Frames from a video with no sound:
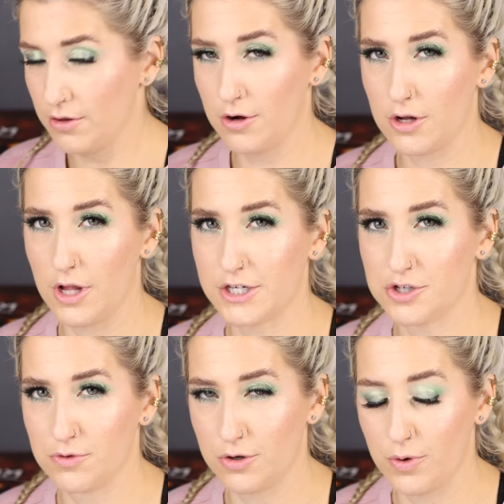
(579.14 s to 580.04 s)
with your collection
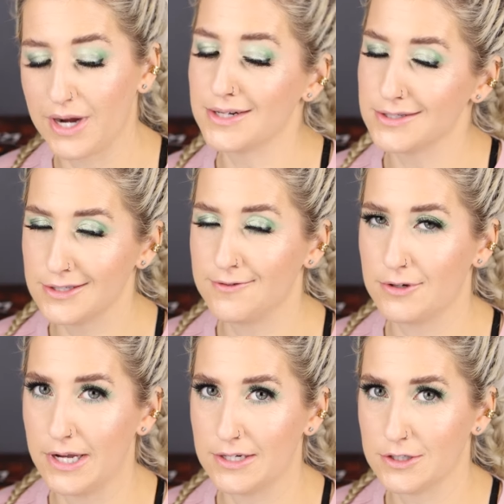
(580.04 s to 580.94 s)
real quick and see if you
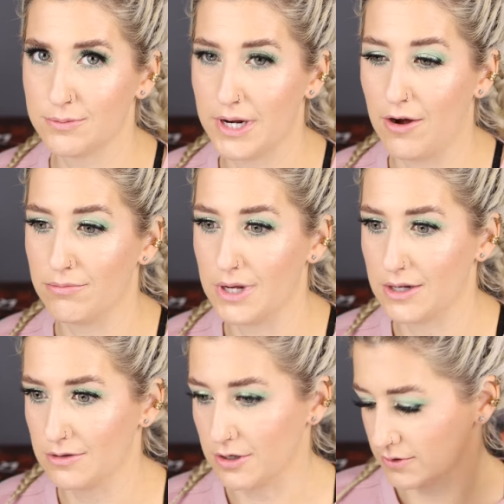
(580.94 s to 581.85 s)
can't dupe it out and make
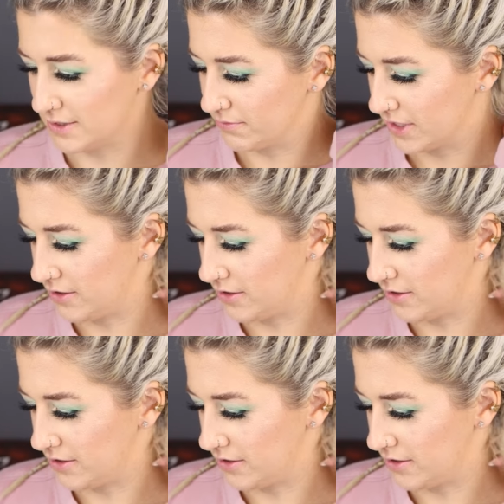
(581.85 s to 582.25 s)
a look with something